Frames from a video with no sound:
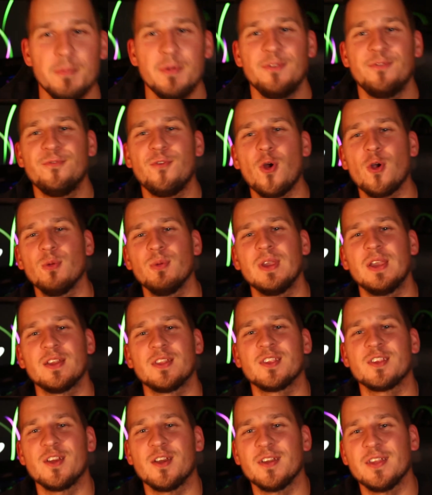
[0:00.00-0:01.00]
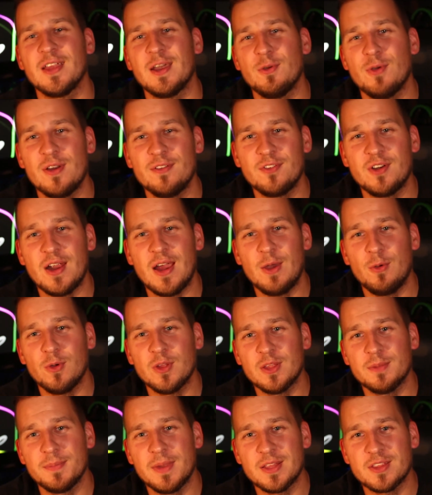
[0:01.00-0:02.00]
Before we get started, however, I
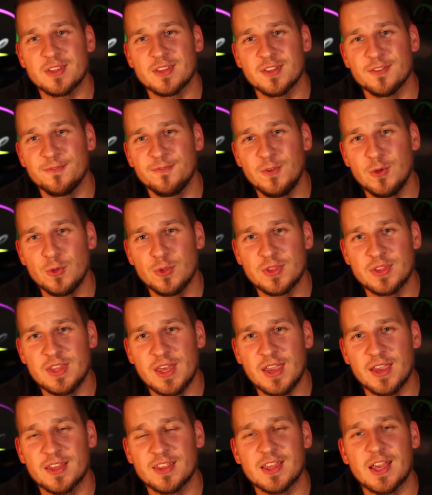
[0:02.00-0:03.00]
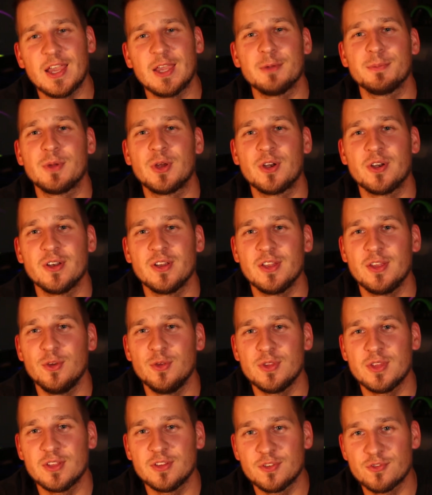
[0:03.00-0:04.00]
want to mention a few things. I am currently
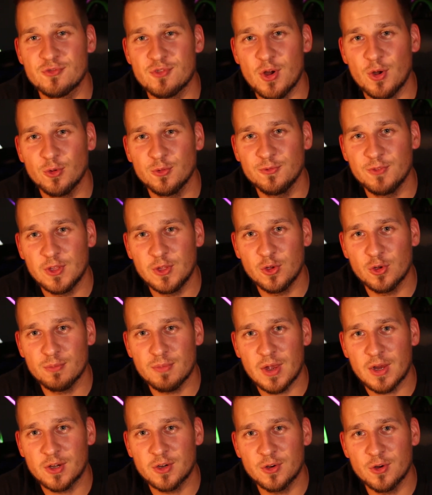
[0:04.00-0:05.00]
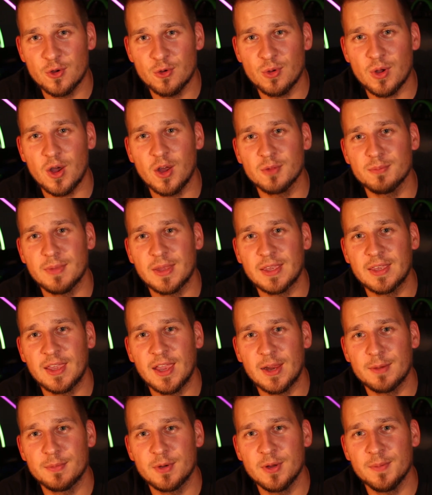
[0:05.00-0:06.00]
using the Rode Video Micro on my
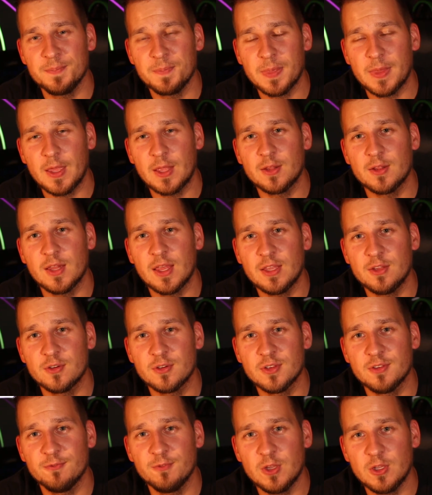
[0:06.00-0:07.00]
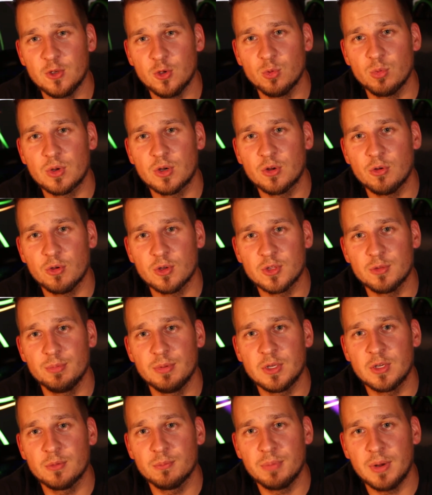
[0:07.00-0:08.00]
camera, and later in the video we're going to
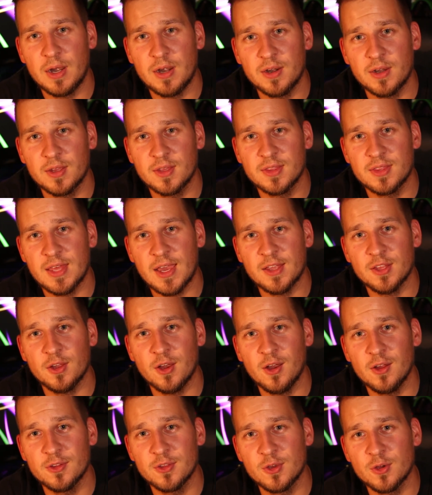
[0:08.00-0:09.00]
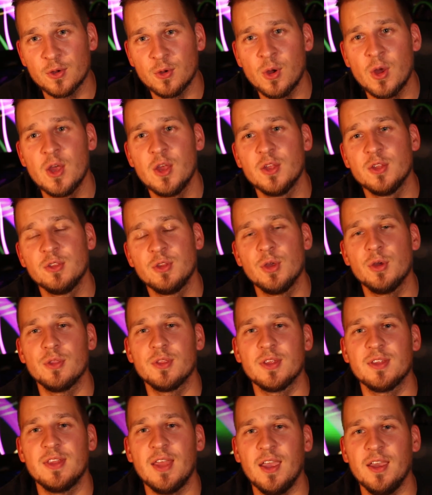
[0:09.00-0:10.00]
be comparing that audio to
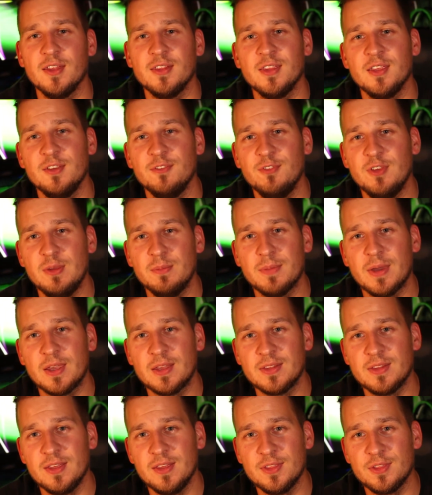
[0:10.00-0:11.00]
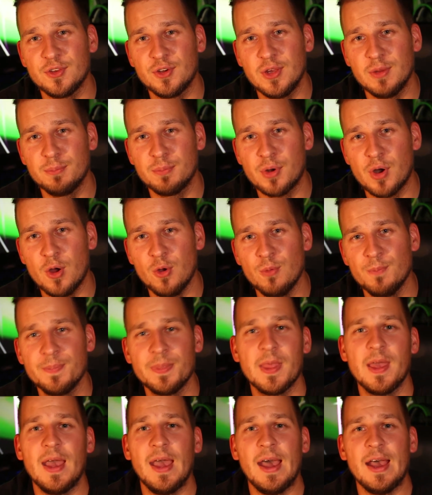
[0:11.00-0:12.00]
the Deity V-Mic D3 Pro,
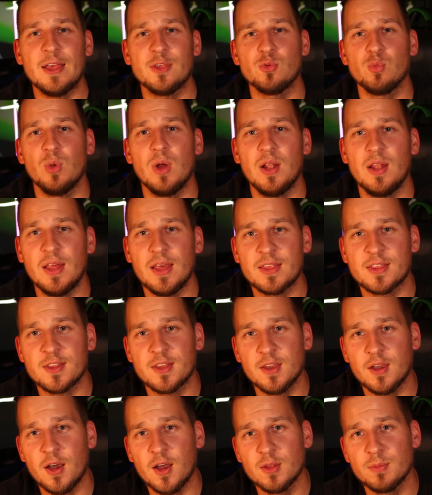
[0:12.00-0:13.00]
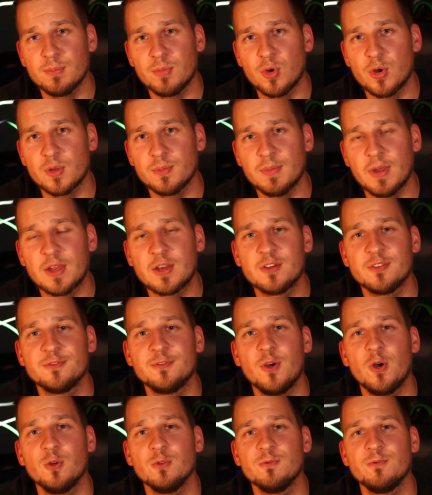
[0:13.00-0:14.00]
as well as the onboard
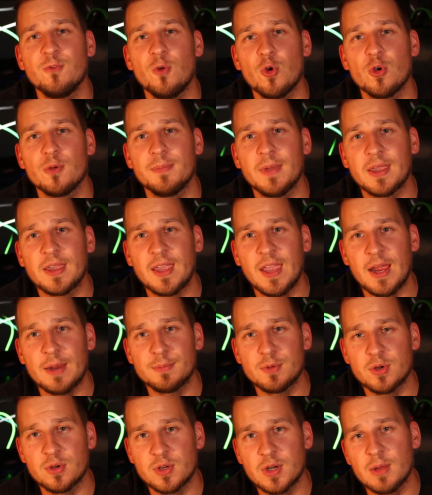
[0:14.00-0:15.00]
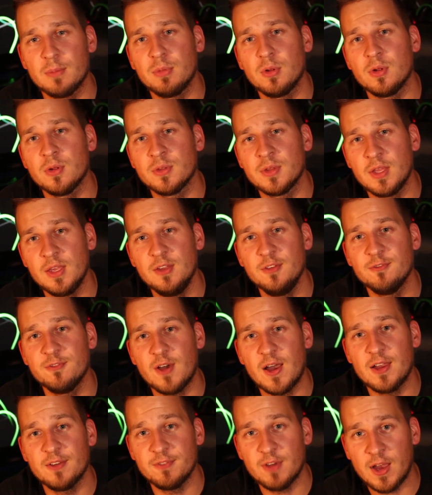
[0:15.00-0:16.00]
microphone for my camera Rebel
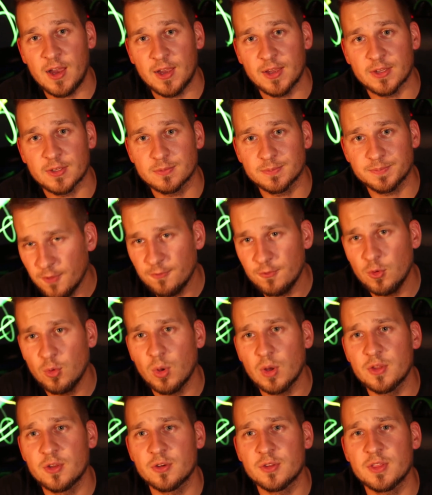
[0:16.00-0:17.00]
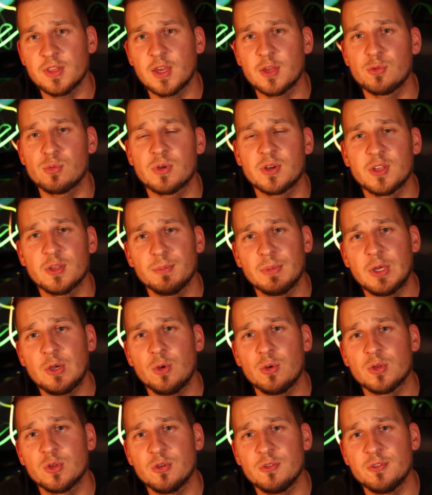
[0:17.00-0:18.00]
T5i. A few other things we're going to be
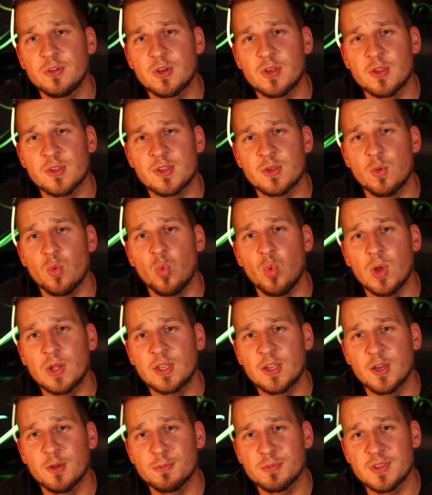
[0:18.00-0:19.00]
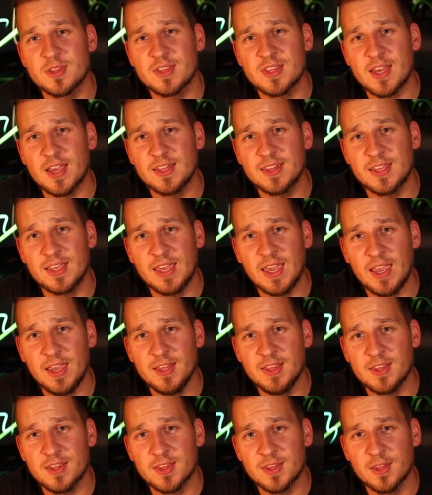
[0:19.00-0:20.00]
going over is what comes inside the
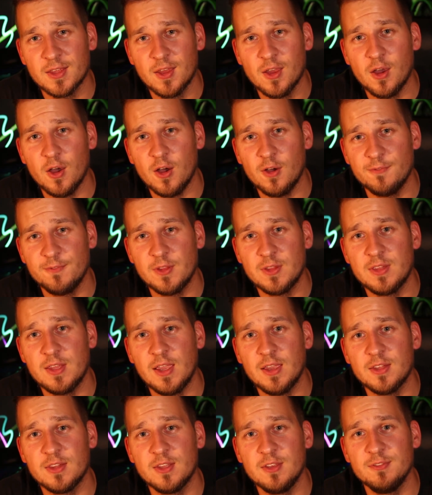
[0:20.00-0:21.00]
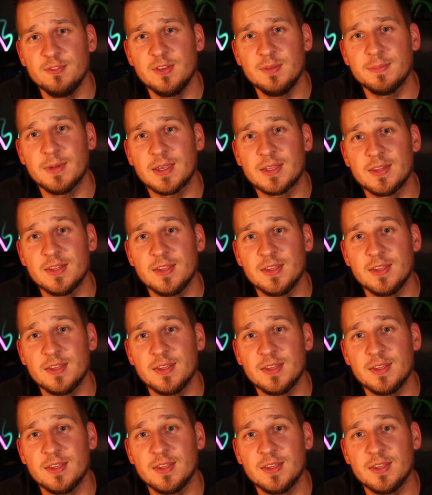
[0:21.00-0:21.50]
case of the Deity V-Mic